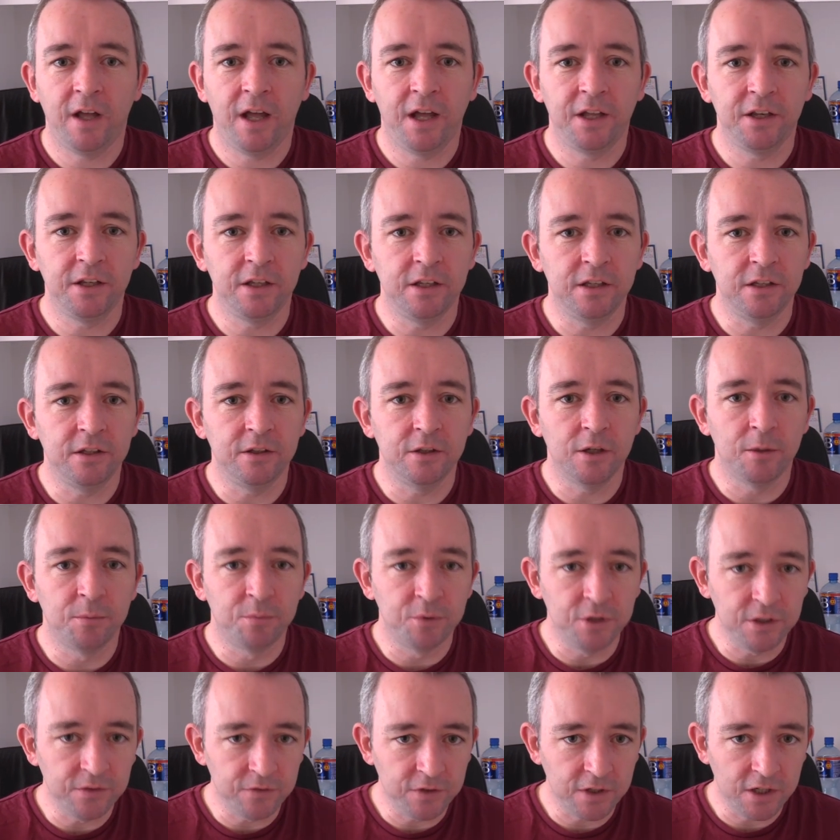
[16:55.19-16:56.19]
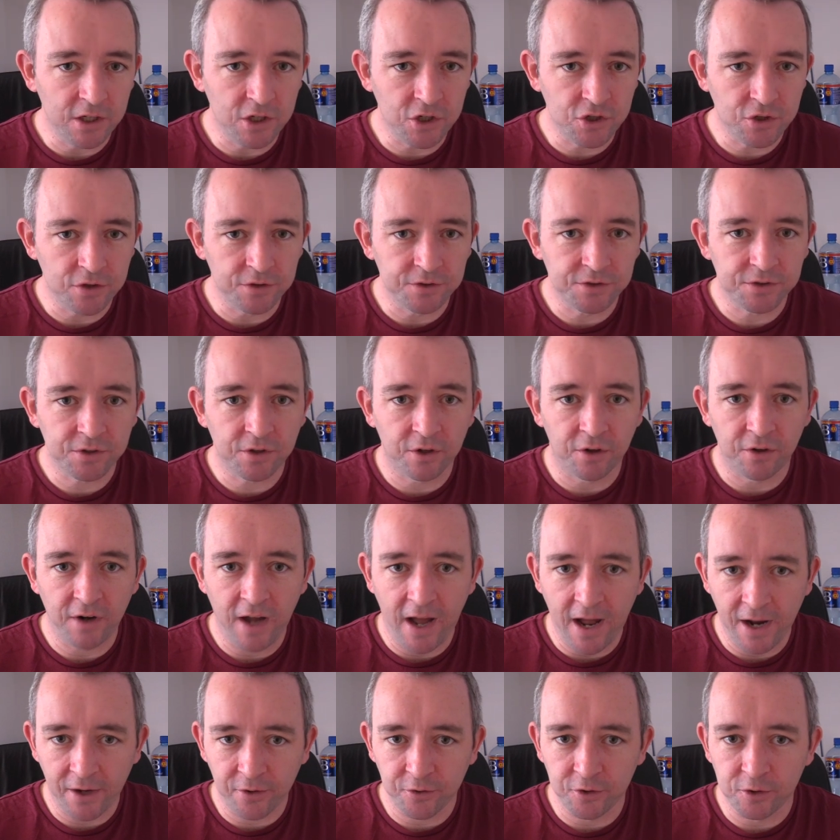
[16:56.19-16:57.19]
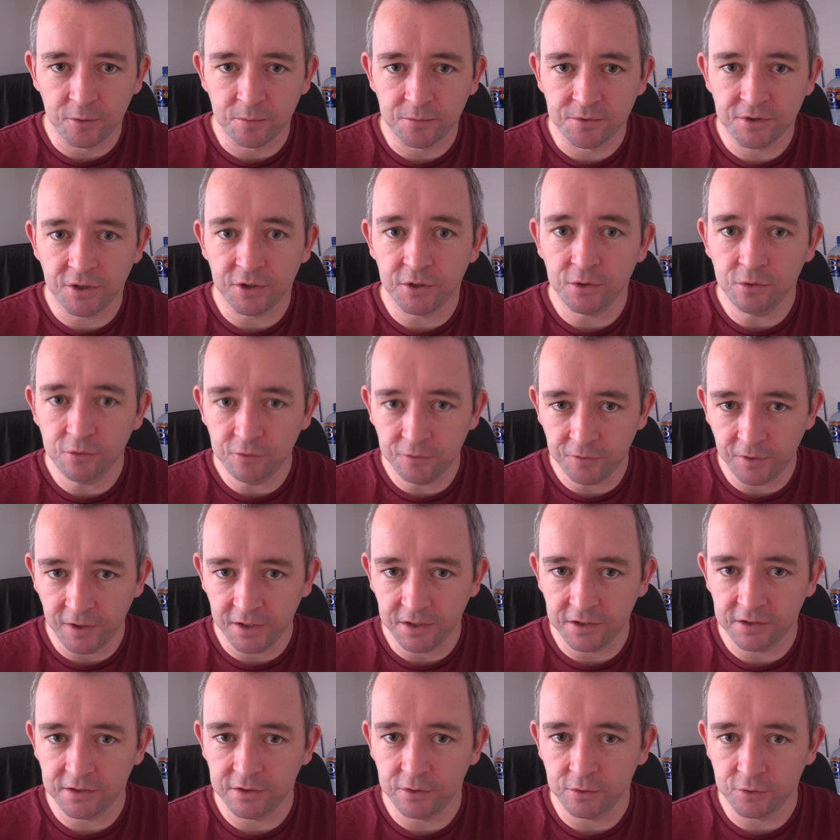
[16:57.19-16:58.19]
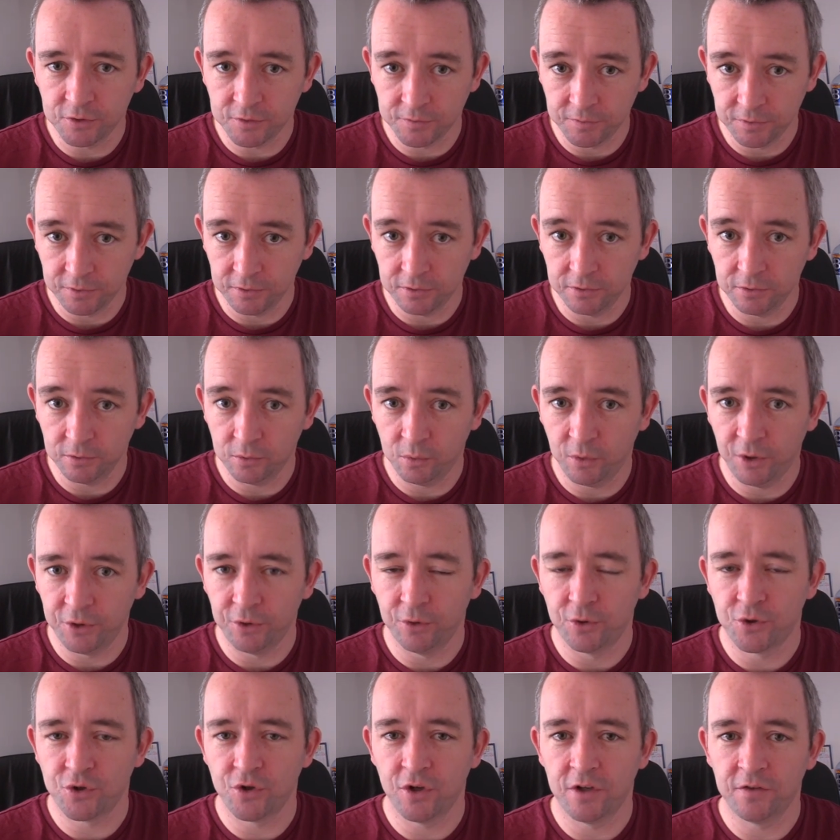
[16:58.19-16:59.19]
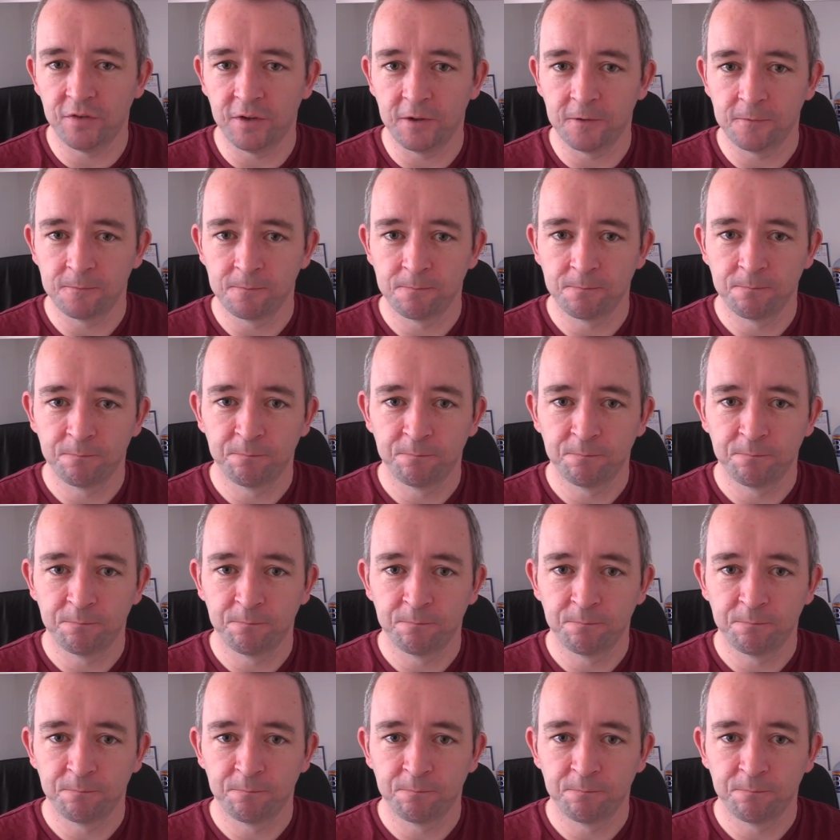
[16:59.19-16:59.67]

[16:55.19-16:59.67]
any abbreviations or acronyms that you find useful when you're driving.